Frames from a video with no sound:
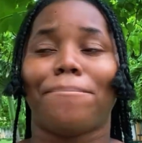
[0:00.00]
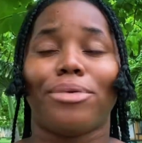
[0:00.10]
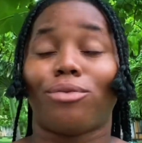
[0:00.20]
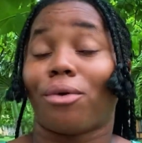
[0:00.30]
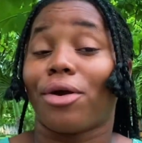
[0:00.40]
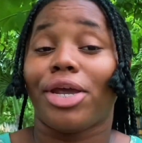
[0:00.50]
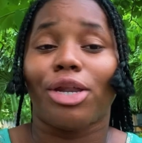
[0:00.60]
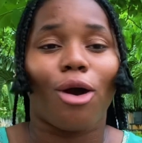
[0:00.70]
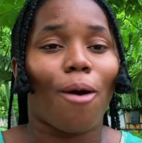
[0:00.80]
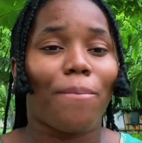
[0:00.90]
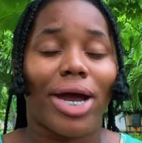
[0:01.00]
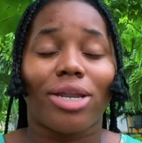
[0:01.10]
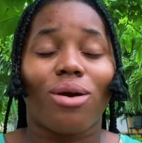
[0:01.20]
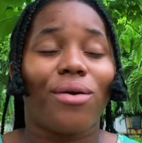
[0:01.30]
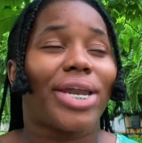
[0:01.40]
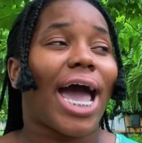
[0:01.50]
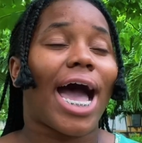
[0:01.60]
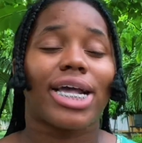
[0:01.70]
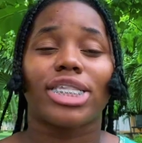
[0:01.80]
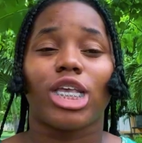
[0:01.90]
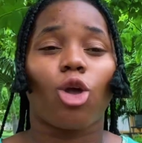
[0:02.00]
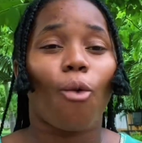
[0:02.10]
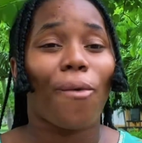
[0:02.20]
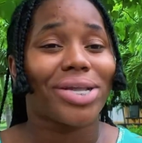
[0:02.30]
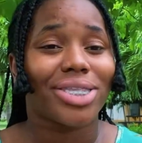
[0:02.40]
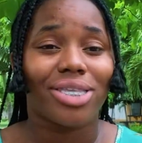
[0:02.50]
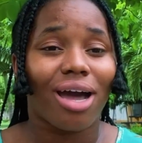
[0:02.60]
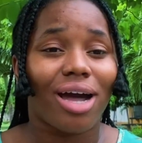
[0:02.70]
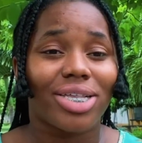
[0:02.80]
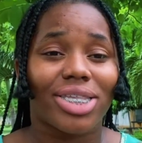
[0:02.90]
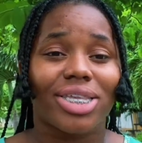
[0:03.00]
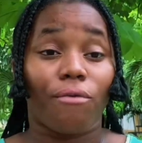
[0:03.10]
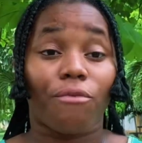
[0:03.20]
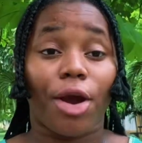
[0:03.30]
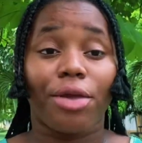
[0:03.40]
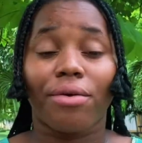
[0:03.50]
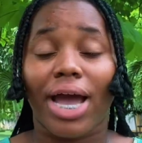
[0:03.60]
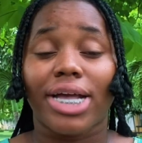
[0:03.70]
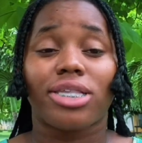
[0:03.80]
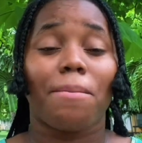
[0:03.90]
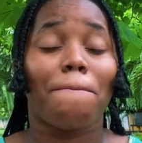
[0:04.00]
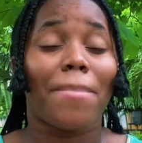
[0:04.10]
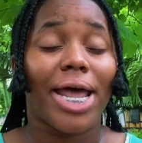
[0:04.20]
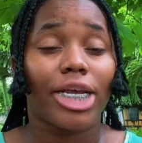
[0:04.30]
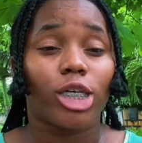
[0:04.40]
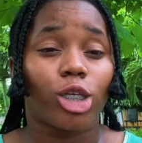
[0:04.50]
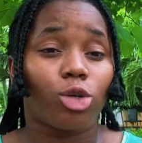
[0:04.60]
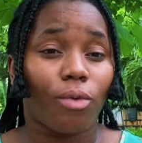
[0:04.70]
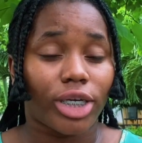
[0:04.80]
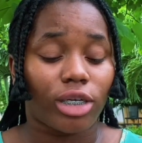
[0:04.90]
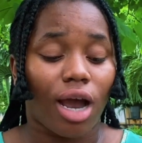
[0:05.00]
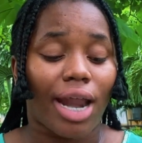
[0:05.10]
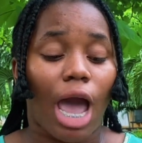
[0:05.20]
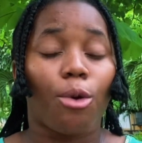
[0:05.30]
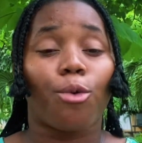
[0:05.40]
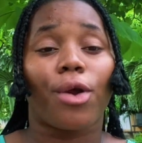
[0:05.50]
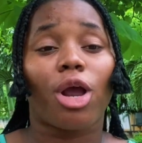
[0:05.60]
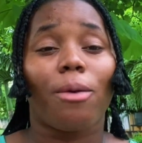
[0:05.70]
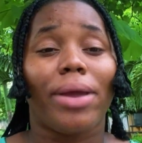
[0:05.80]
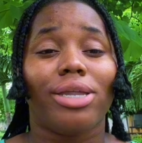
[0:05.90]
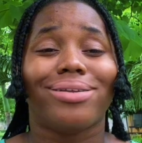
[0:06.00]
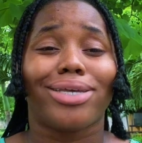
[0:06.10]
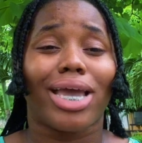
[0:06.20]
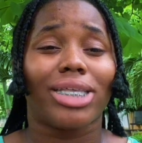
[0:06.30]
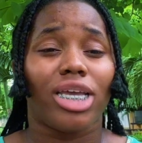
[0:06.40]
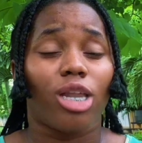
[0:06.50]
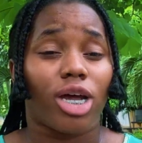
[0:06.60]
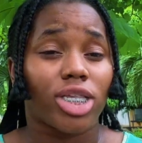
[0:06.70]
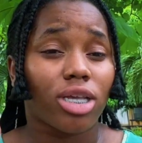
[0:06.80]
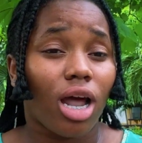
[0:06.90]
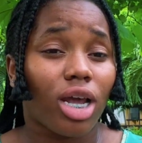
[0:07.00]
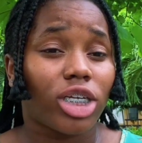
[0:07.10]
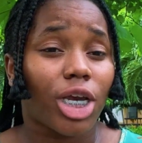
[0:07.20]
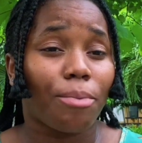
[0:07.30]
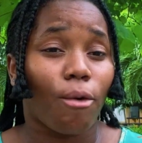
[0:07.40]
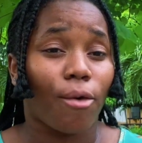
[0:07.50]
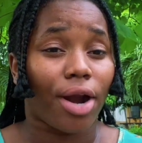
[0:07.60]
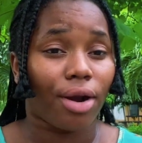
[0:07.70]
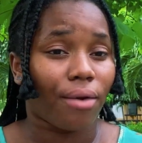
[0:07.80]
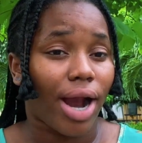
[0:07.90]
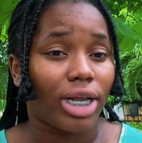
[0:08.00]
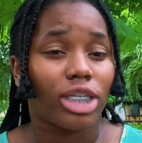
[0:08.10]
running up and down, asking questions. For you guys to manage your tuition, I would recommend you to get either a scholarship or a grant.